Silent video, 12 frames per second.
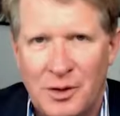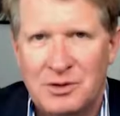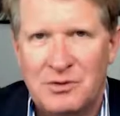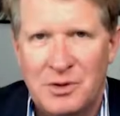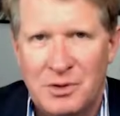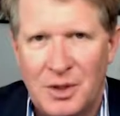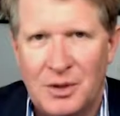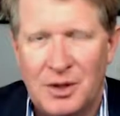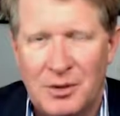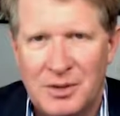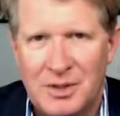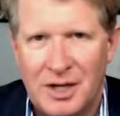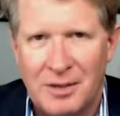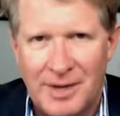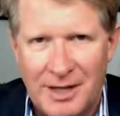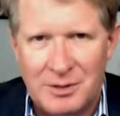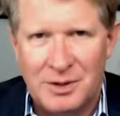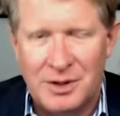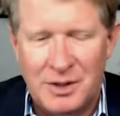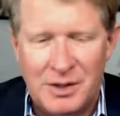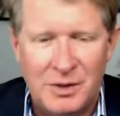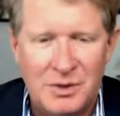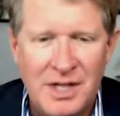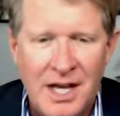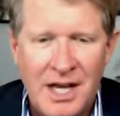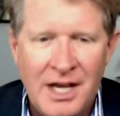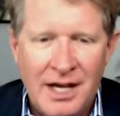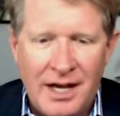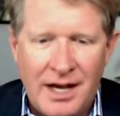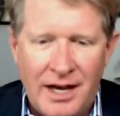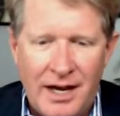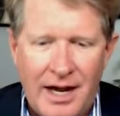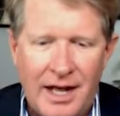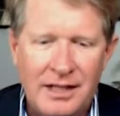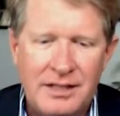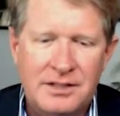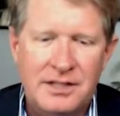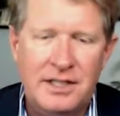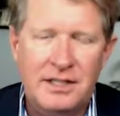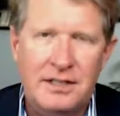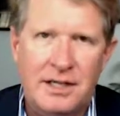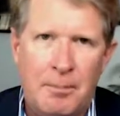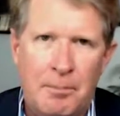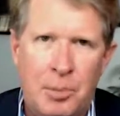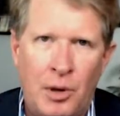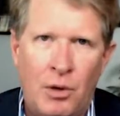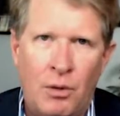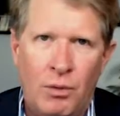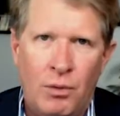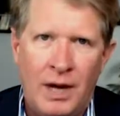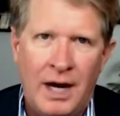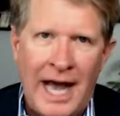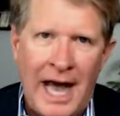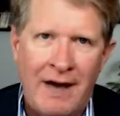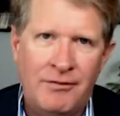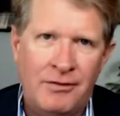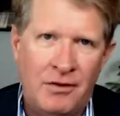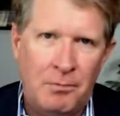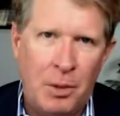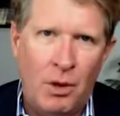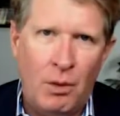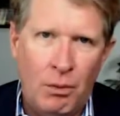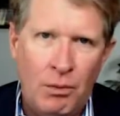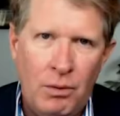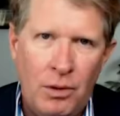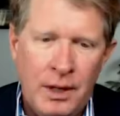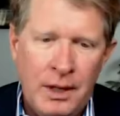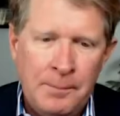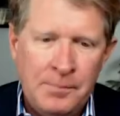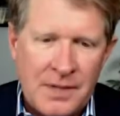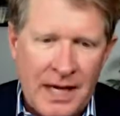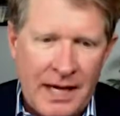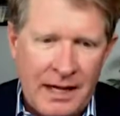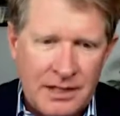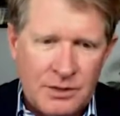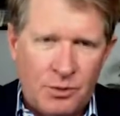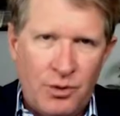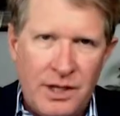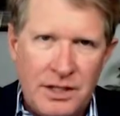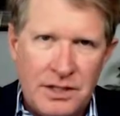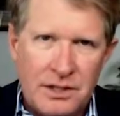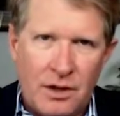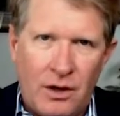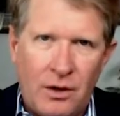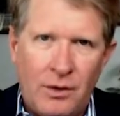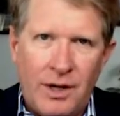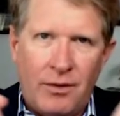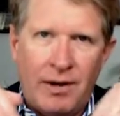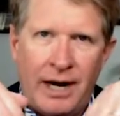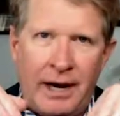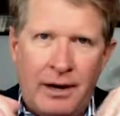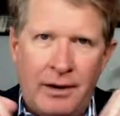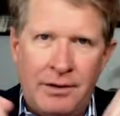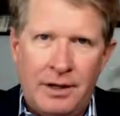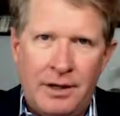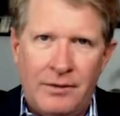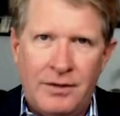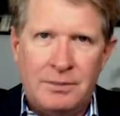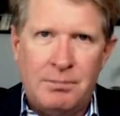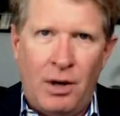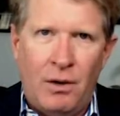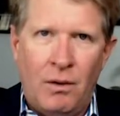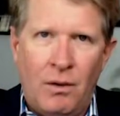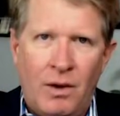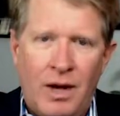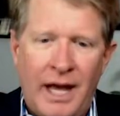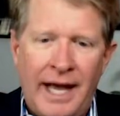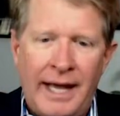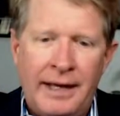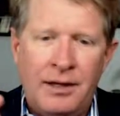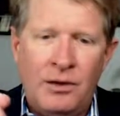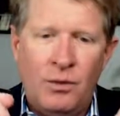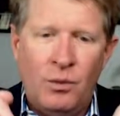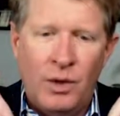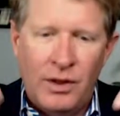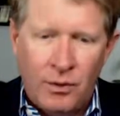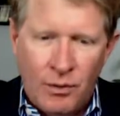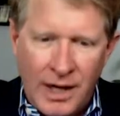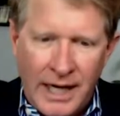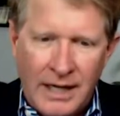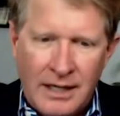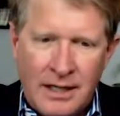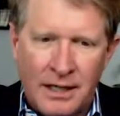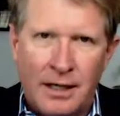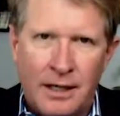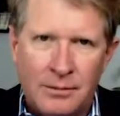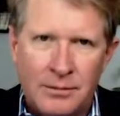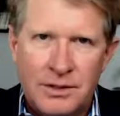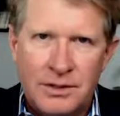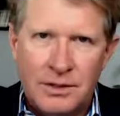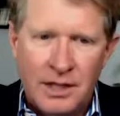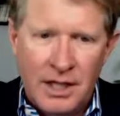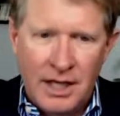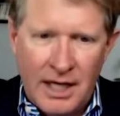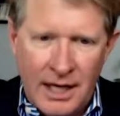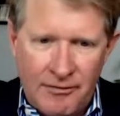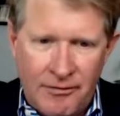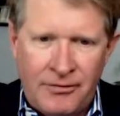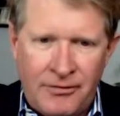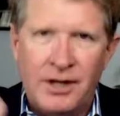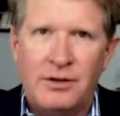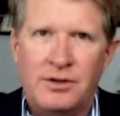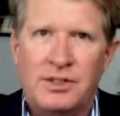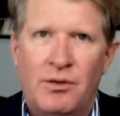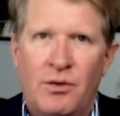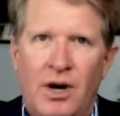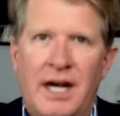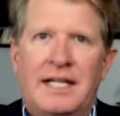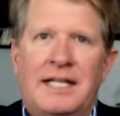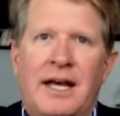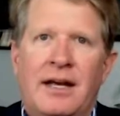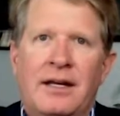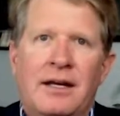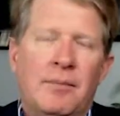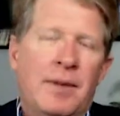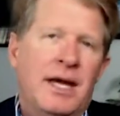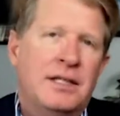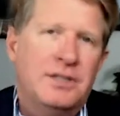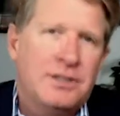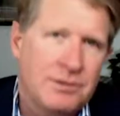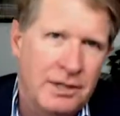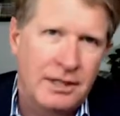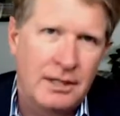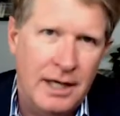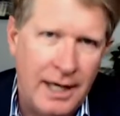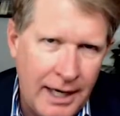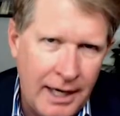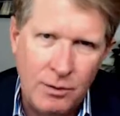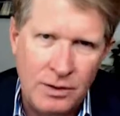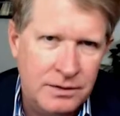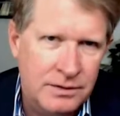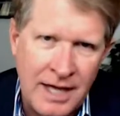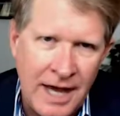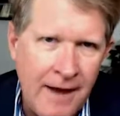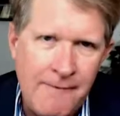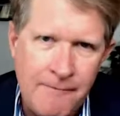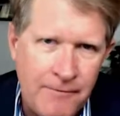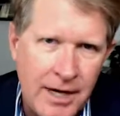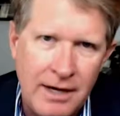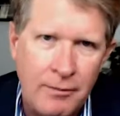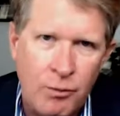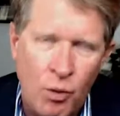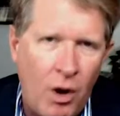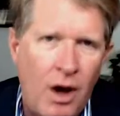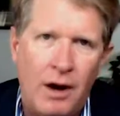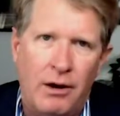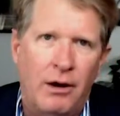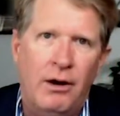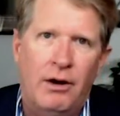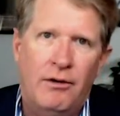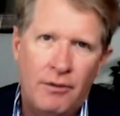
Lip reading: those of you who don't know what we're talking about, it was on the news. Ellicott City is like a bowl, a half of a bowl, and its ridge is all the way around of this bowl. And when the rain comes, it funnels it right down into Main Street, and it was 10 feet of water,